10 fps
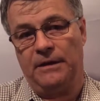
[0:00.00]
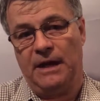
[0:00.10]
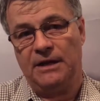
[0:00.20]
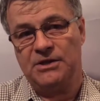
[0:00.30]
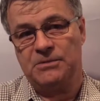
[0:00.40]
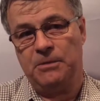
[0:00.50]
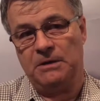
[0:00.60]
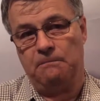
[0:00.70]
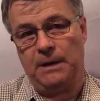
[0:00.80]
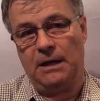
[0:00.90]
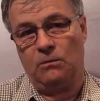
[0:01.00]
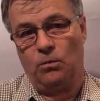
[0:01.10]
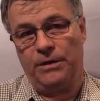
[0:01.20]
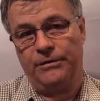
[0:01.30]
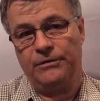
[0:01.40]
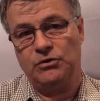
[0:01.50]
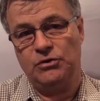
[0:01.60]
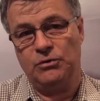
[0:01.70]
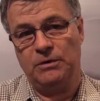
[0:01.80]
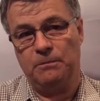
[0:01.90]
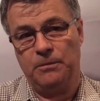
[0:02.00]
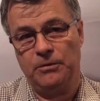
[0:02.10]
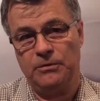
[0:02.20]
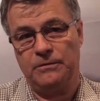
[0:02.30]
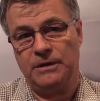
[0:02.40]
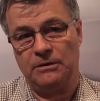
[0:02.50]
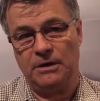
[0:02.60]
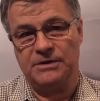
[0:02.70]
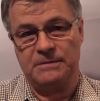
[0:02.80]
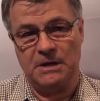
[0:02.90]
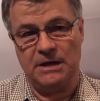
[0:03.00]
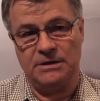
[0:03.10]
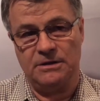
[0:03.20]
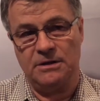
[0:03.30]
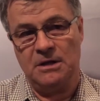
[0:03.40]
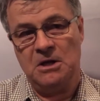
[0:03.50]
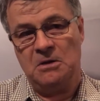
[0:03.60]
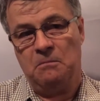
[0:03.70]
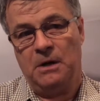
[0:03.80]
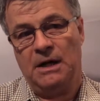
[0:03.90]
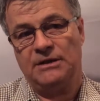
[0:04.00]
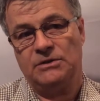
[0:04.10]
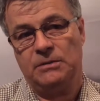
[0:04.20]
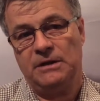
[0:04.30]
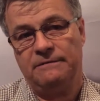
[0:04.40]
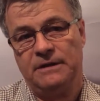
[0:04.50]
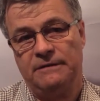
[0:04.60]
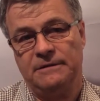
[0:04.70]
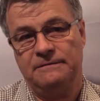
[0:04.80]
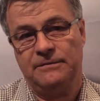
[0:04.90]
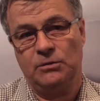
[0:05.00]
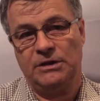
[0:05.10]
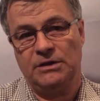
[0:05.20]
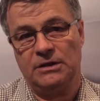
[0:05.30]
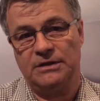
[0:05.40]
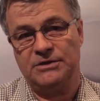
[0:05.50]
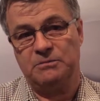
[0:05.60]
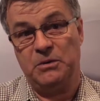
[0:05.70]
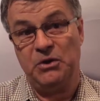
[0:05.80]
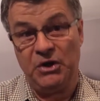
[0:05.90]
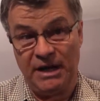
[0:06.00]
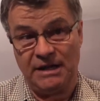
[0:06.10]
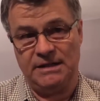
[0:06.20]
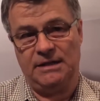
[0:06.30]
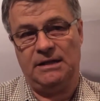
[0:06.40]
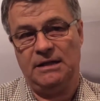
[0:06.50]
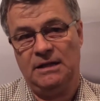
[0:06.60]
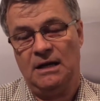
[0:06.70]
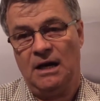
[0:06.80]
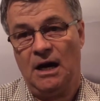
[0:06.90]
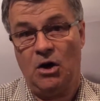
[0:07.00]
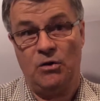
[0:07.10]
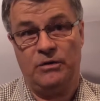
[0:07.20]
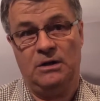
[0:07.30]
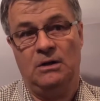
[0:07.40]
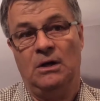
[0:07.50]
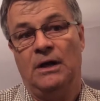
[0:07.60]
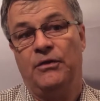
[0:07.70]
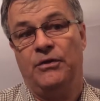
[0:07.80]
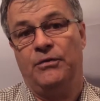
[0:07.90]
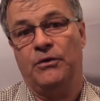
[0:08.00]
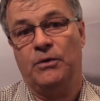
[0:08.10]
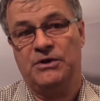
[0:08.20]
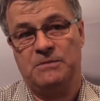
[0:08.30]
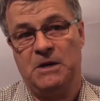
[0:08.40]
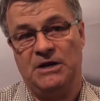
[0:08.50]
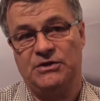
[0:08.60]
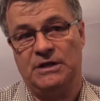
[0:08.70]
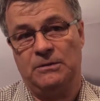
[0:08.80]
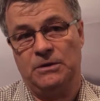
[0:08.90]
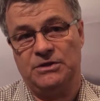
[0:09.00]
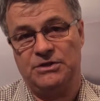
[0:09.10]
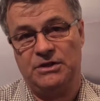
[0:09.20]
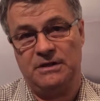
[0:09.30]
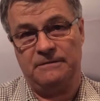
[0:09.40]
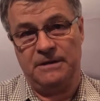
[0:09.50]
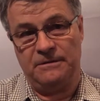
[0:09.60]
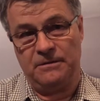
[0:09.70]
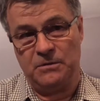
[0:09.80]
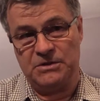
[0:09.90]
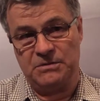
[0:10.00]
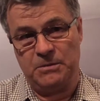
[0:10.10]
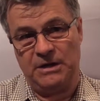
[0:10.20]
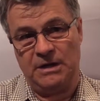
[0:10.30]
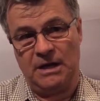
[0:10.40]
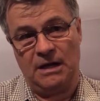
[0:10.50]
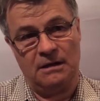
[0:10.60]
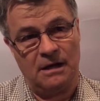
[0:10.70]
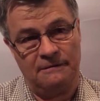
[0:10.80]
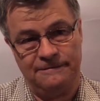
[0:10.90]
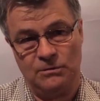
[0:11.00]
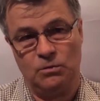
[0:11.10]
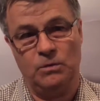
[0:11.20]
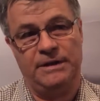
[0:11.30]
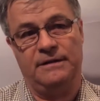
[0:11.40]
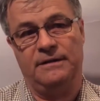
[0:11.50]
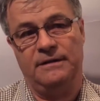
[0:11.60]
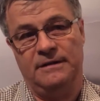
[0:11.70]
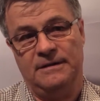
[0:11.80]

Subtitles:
the Accu-Spread bout width to improve their gross margin by $25 to $40 per hectare over the gross margin they would achieve if it was spread at a full width.